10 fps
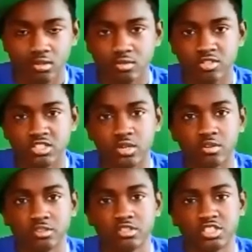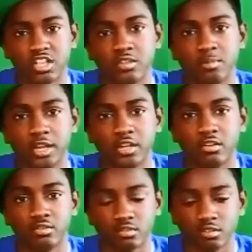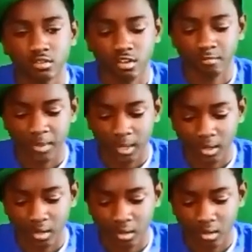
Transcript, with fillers: You just don't understand the pain of being